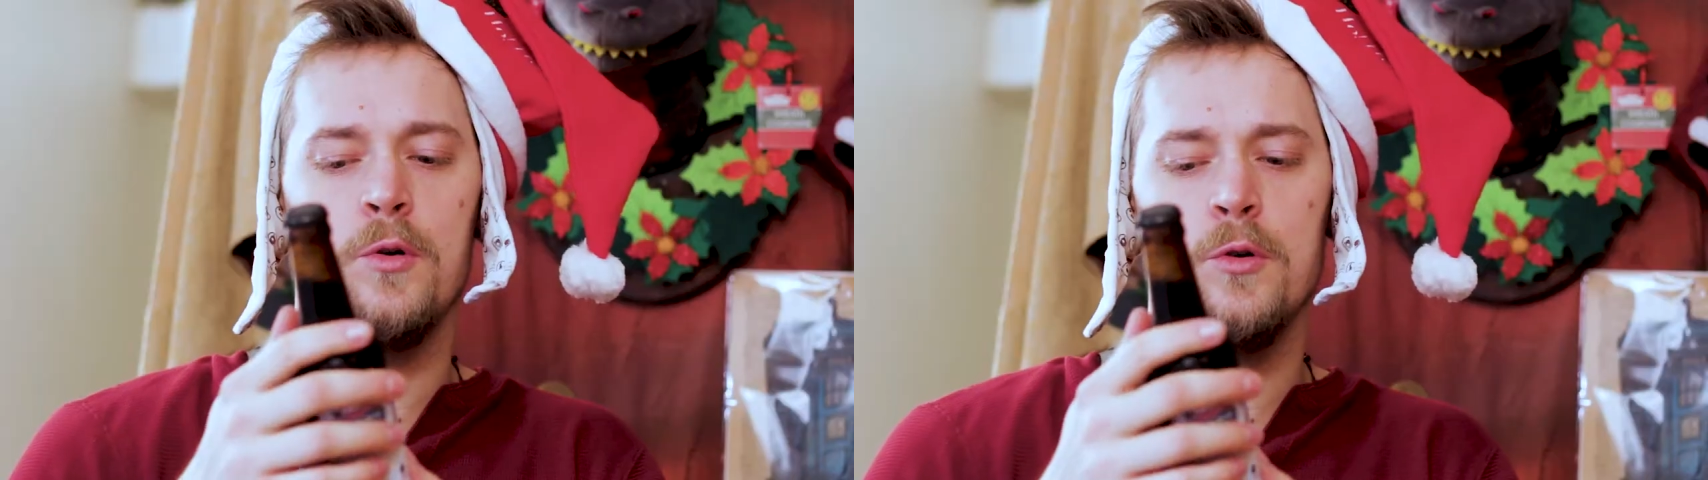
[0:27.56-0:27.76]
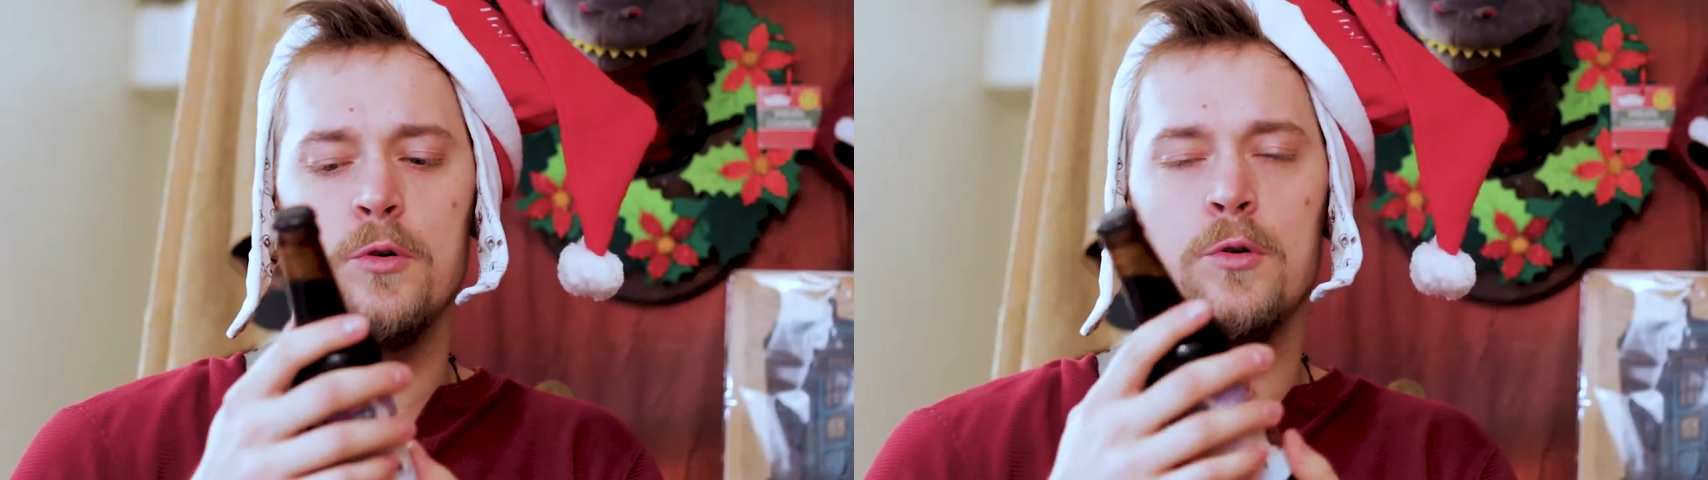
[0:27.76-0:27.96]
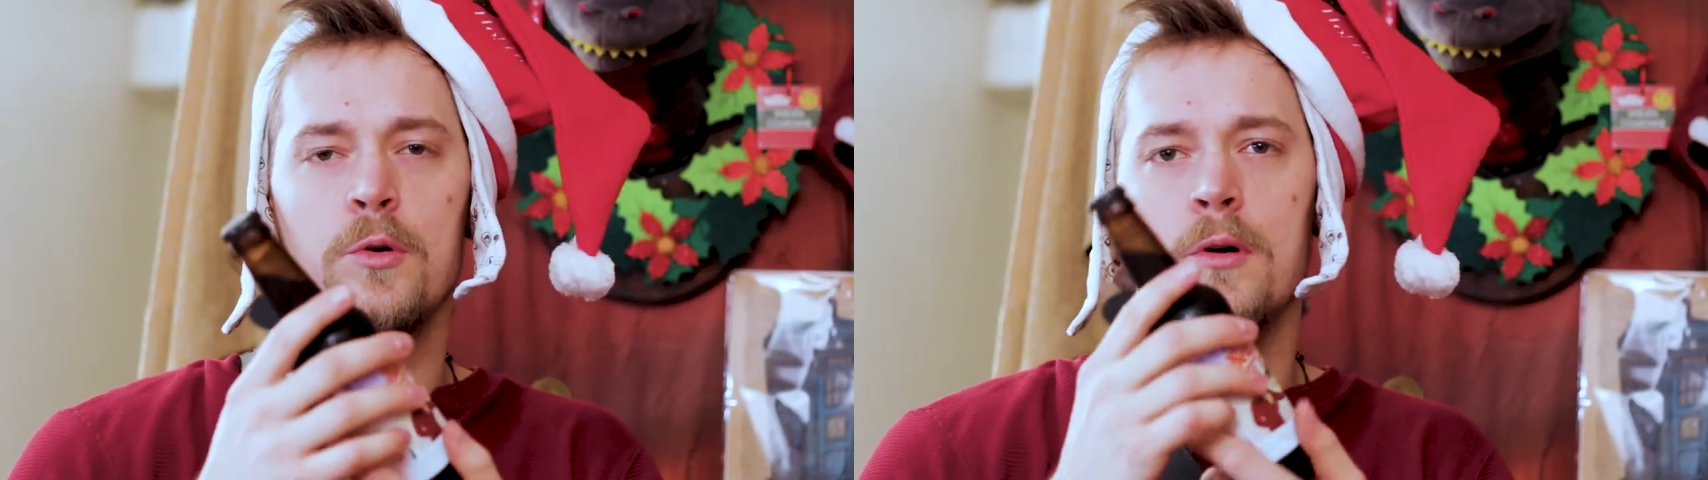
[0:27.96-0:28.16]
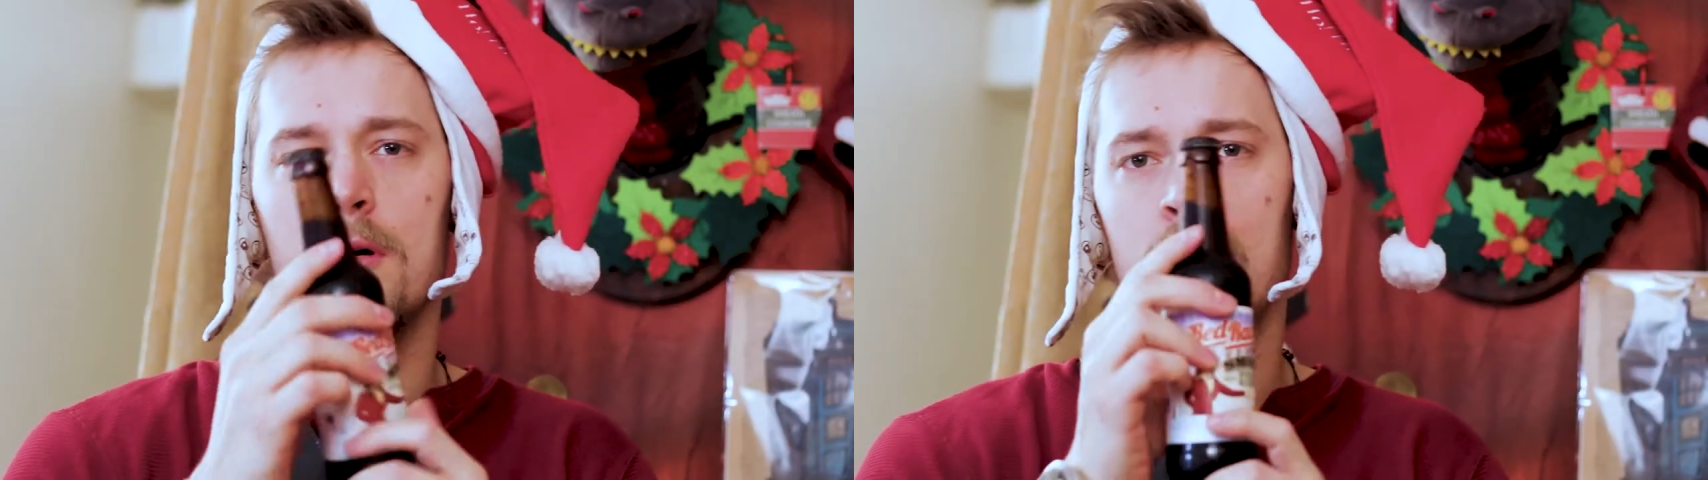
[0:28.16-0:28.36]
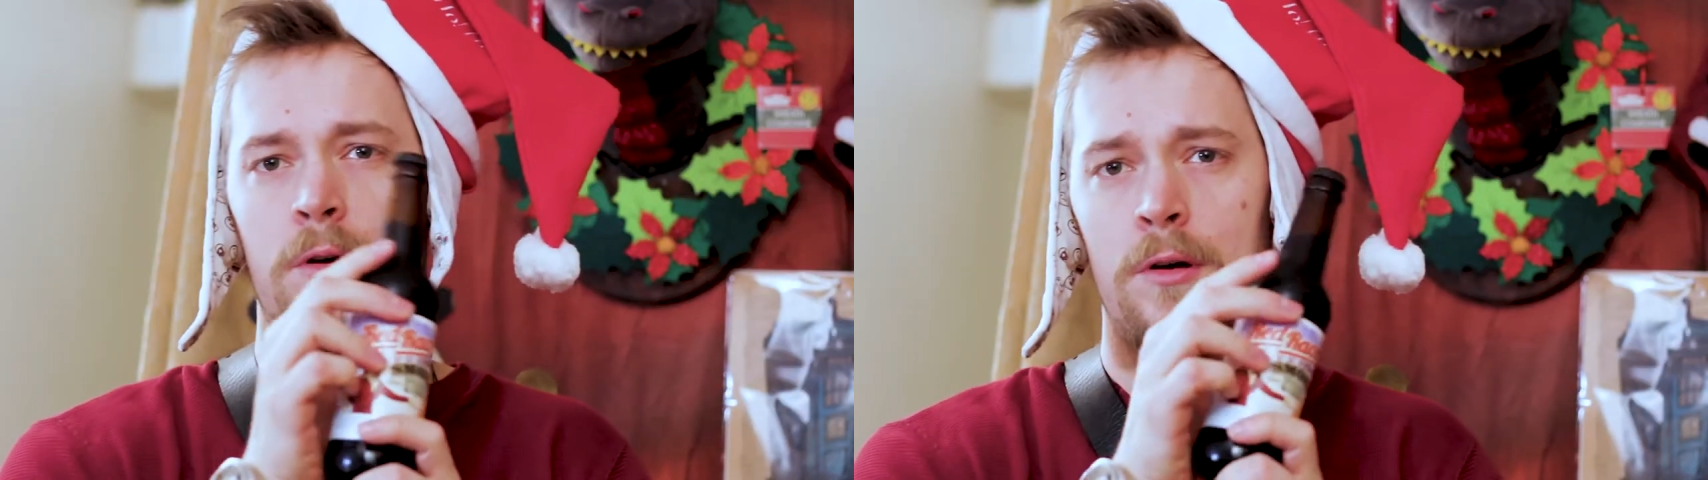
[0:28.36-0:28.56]
Ooh.
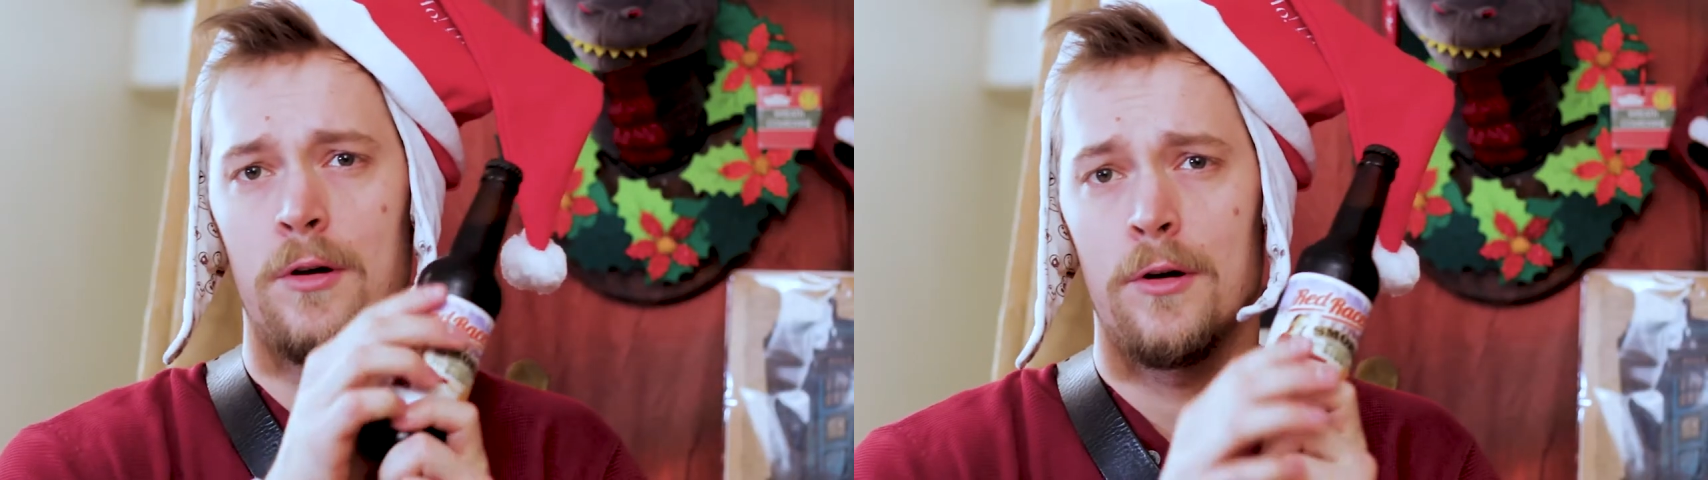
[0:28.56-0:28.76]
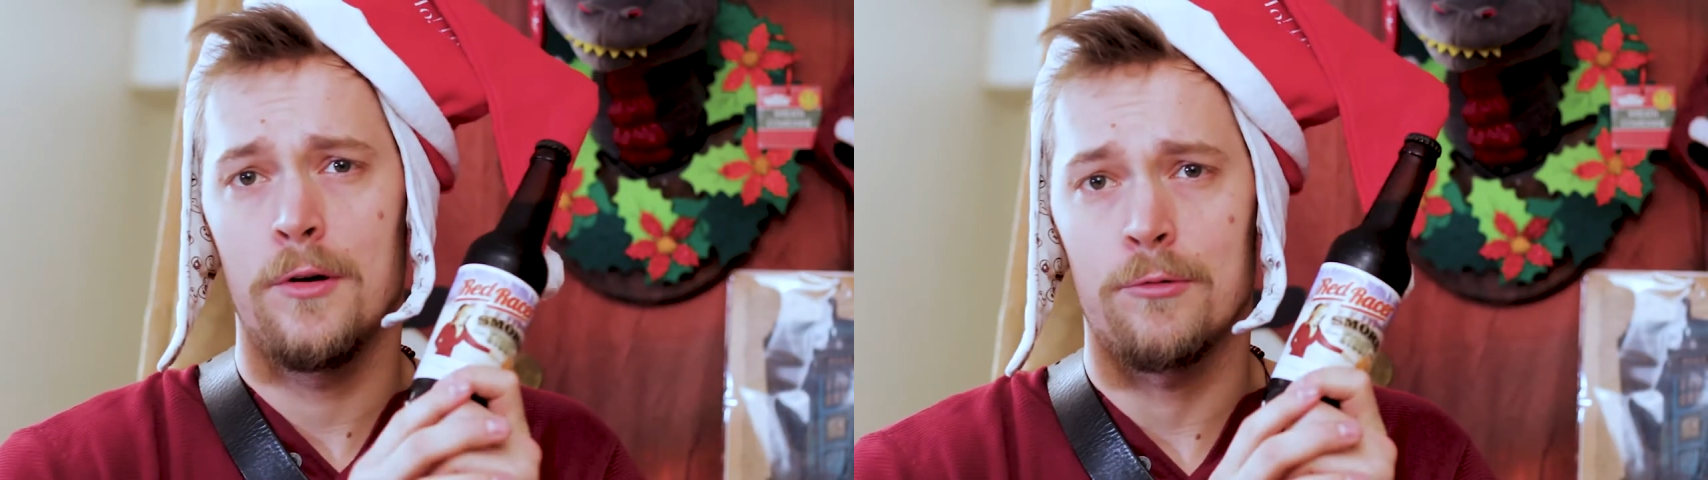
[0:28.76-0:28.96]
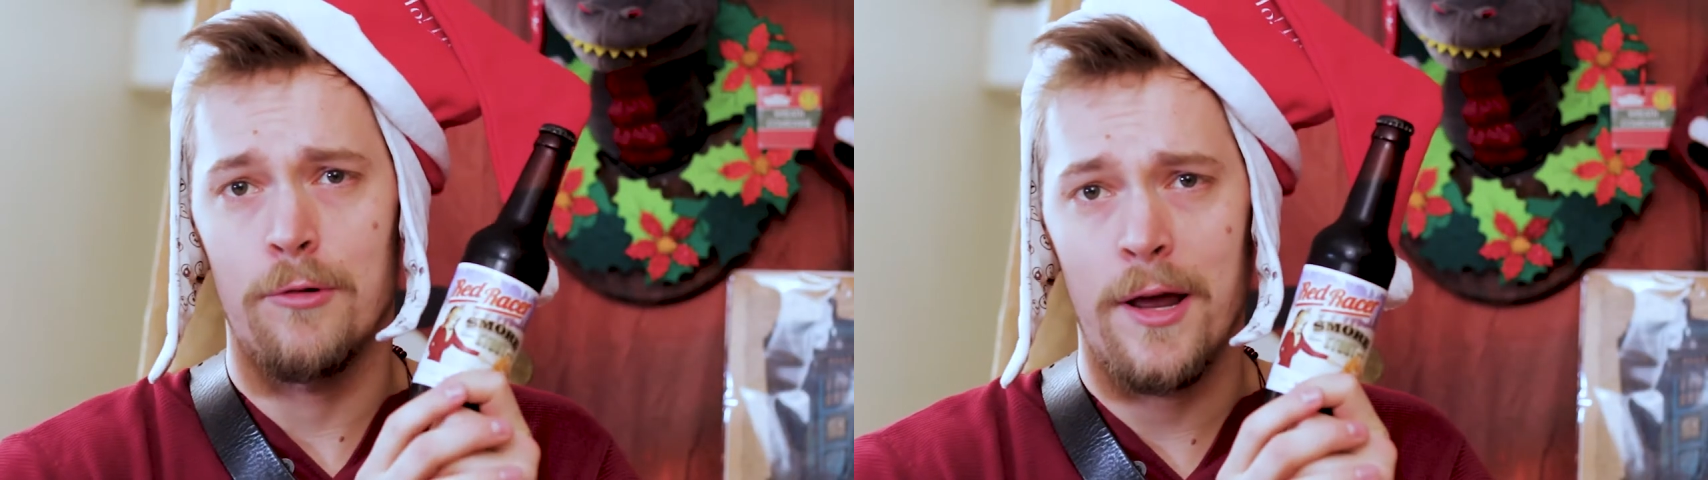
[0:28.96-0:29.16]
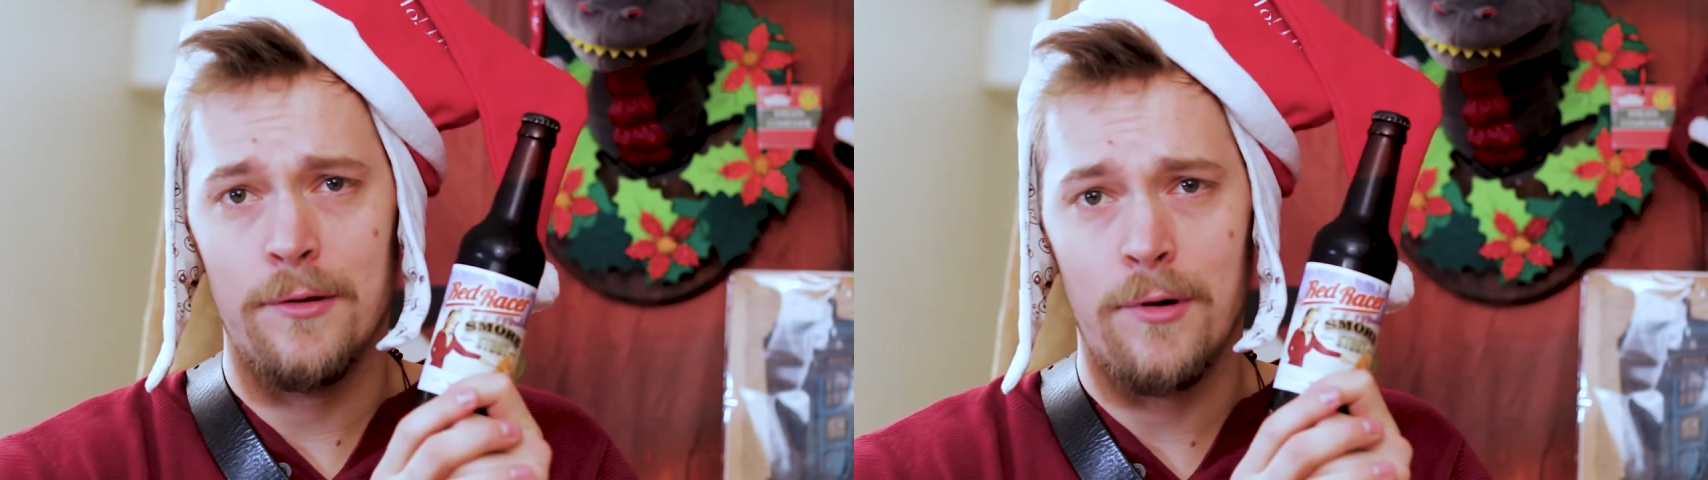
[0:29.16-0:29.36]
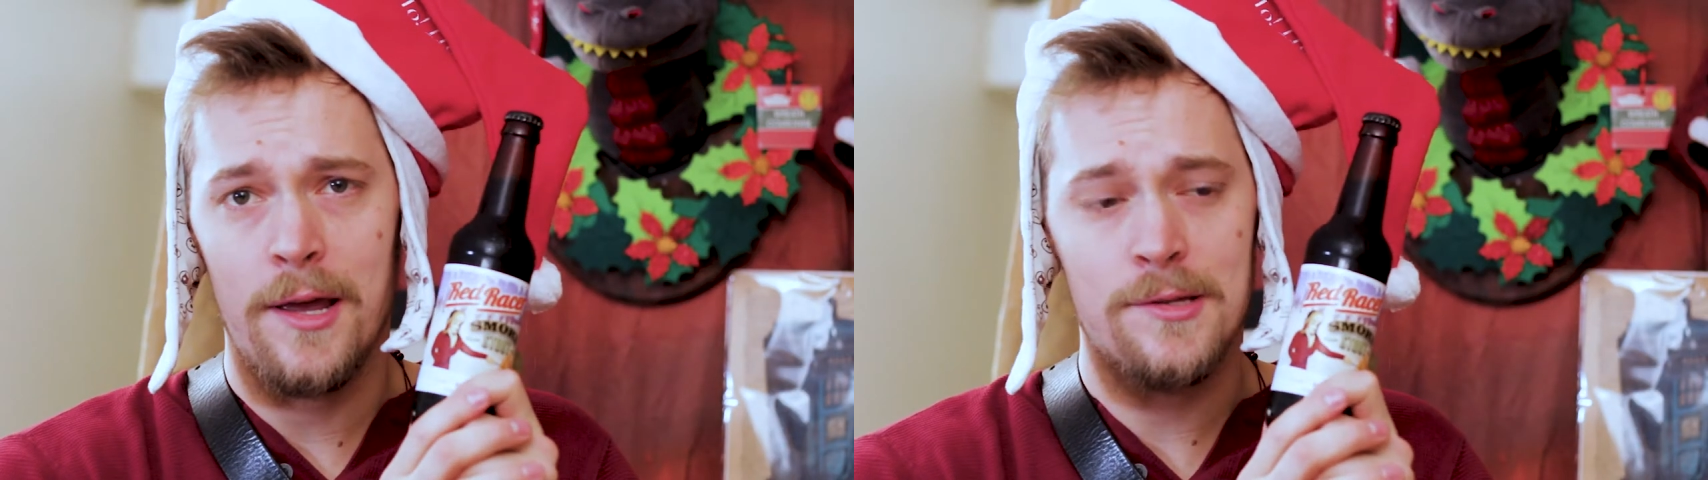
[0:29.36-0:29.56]

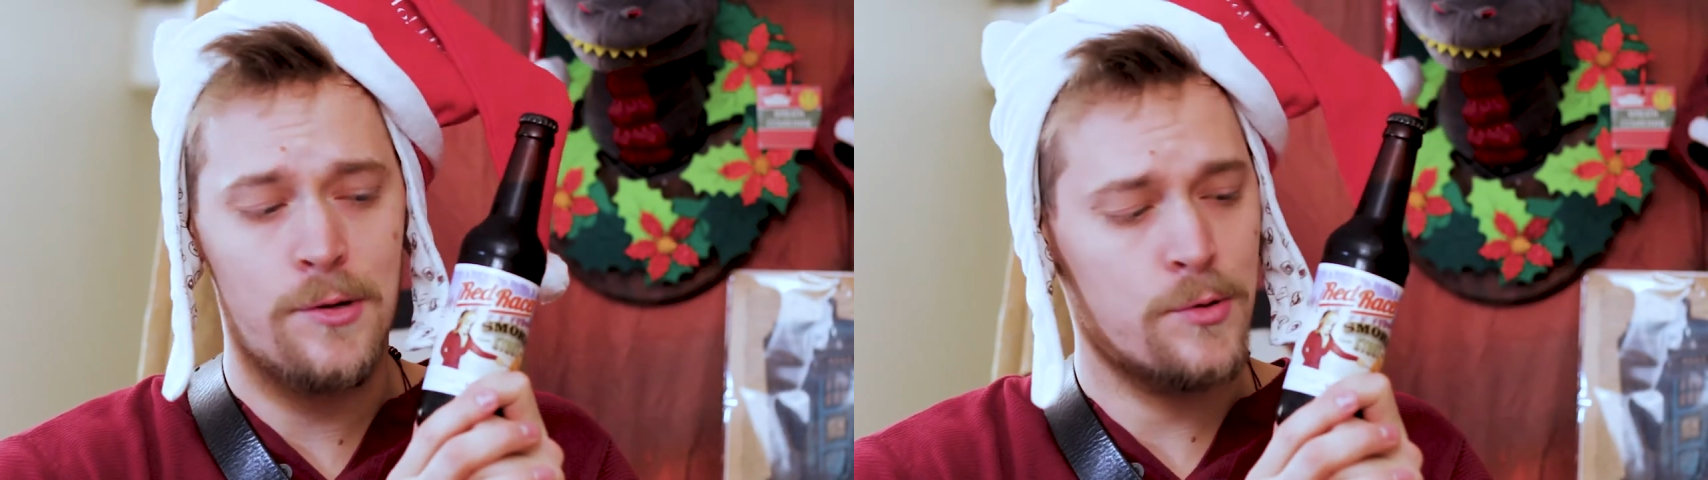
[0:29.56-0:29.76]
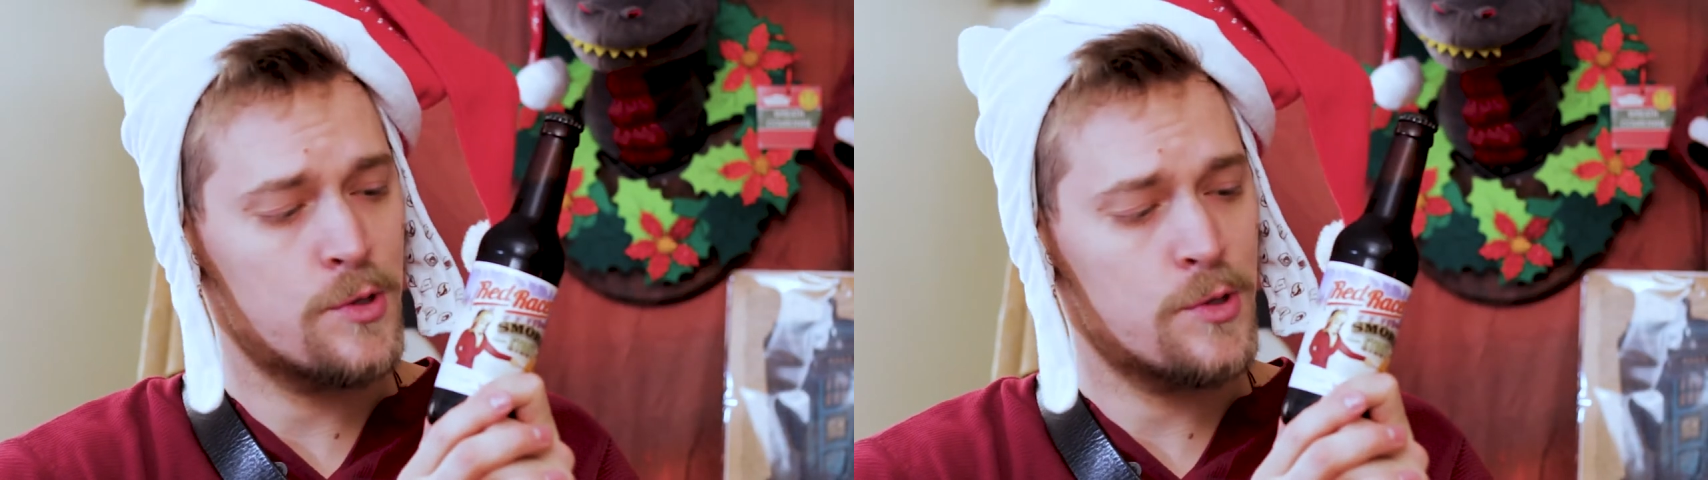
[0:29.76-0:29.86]
Red Racer